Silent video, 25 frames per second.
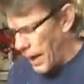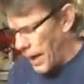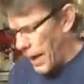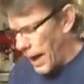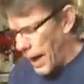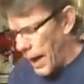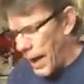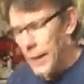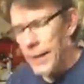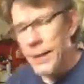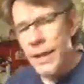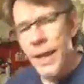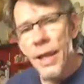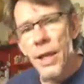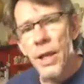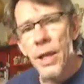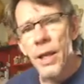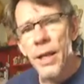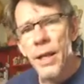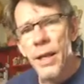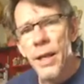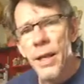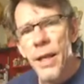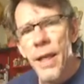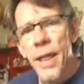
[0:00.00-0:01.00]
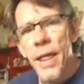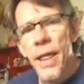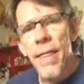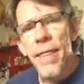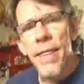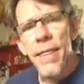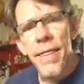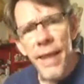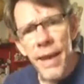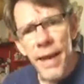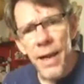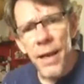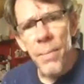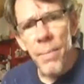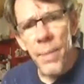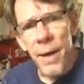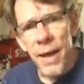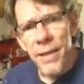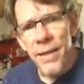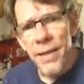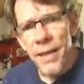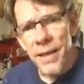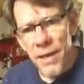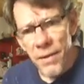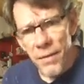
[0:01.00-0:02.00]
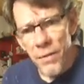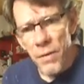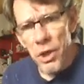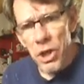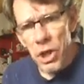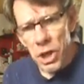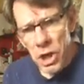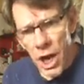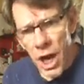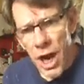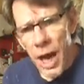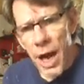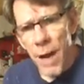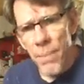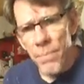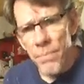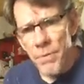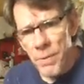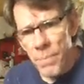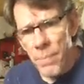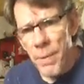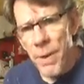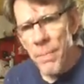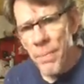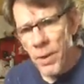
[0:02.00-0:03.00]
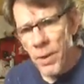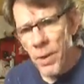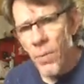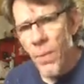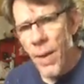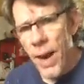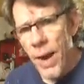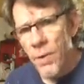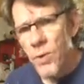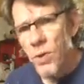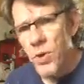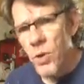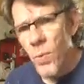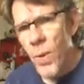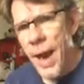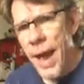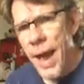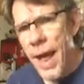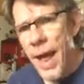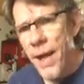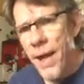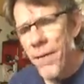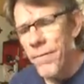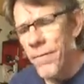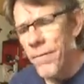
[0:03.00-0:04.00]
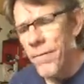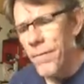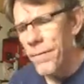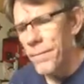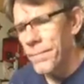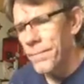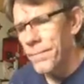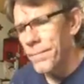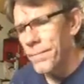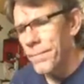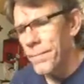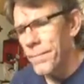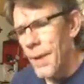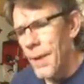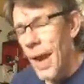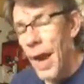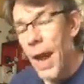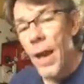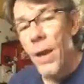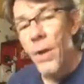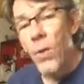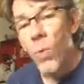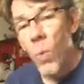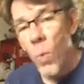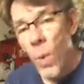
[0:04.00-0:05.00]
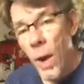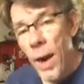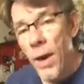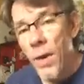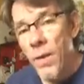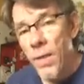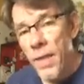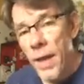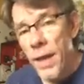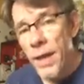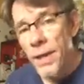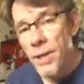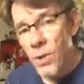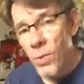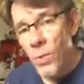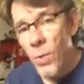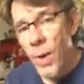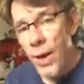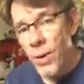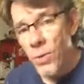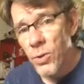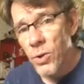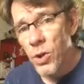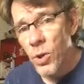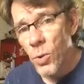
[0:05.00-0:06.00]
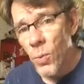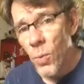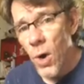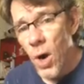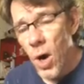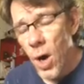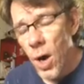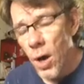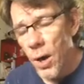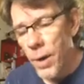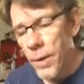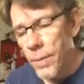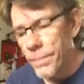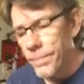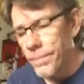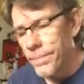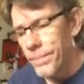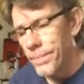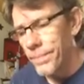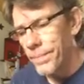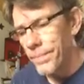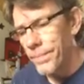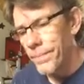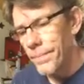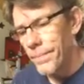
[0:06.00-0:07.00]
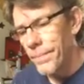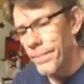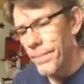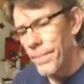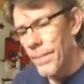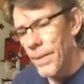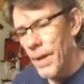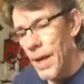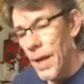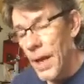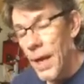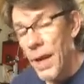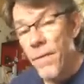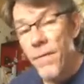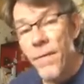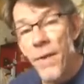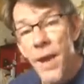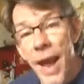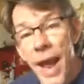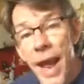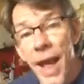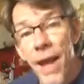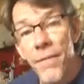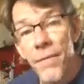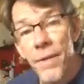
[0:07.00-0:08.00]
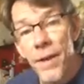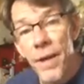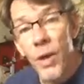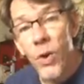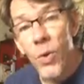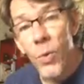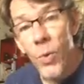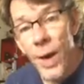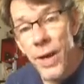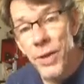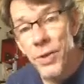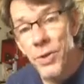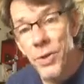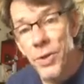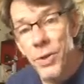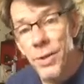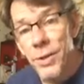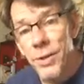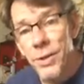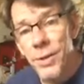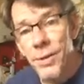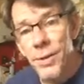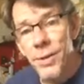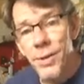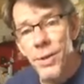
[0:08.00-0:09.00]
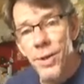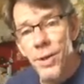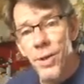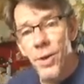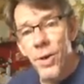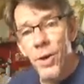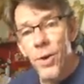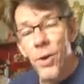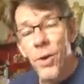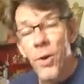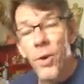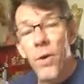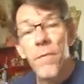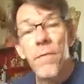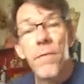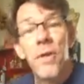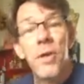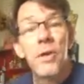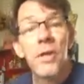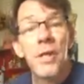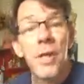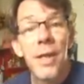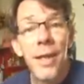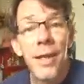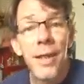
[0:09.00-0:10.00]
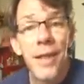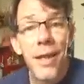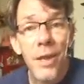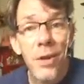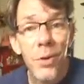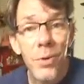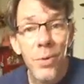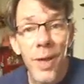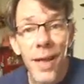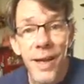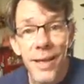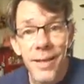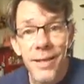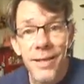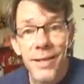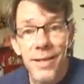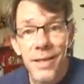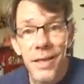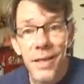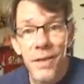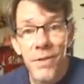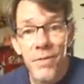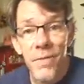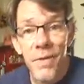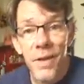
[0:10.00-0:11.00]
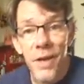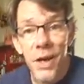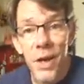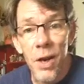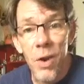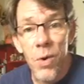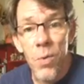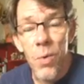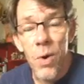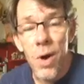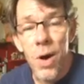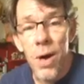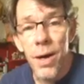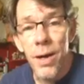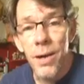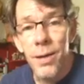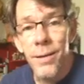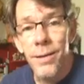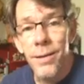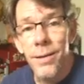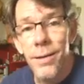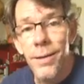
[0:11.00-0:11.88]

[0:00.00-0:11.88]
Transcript: I'd like you to think about the different jobs people around you have and where things around you are. If you have any questions, or if there's anything you'd like to see a video on,